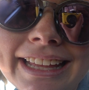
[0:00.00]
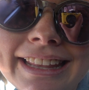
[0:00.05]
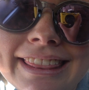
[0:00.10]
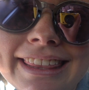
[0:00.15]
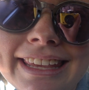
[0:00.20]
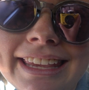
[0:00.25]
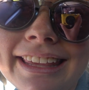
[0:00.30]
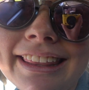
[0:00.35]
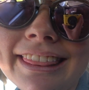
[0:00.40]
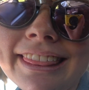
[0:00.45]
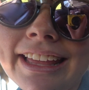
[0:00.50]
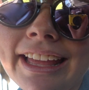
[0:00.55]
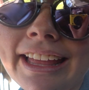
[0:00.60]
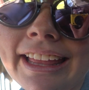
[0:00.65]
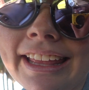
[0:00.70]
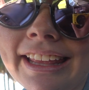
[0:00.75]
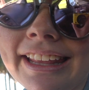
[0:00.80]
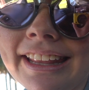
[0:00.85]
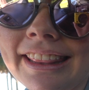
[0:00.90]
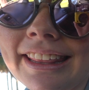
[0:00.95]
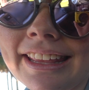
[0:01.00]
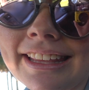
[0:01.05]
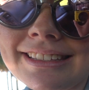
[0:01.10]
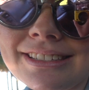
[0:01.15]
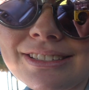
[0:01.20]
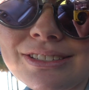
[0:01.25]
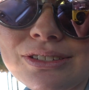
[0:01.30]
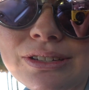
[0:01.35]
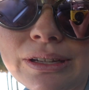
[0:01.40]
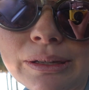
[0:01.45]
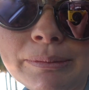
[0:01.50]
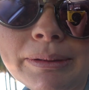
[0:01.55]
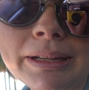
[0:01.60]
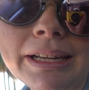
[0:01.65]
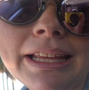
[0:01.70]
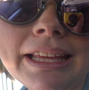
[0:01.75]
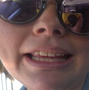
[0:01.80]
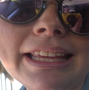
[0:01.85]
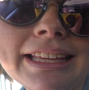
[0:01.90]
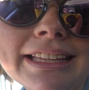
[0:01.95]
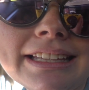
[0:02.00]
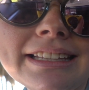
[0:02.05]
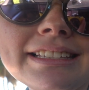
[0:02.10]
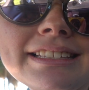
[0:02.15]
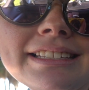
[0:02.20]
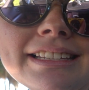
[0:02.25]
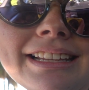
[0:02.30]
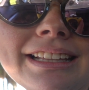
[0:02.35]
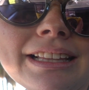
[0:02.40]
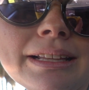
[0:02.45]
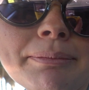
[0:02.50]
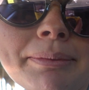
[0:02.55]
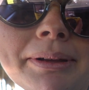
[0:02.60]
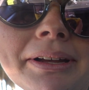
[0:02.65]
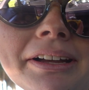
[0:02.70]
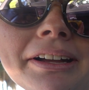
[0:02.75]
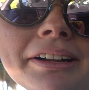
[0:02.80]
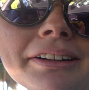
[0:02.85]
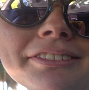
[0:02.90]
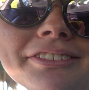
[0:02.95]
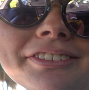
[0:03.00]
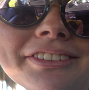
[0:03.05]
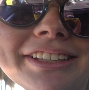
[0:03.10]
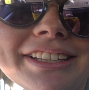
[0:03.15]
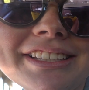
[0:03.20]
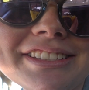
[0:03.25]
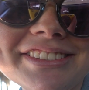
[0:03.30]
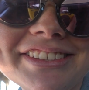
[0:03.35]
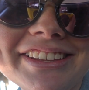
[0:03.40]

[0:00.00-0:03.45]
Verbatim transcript: I think that there's too many kids in the park for his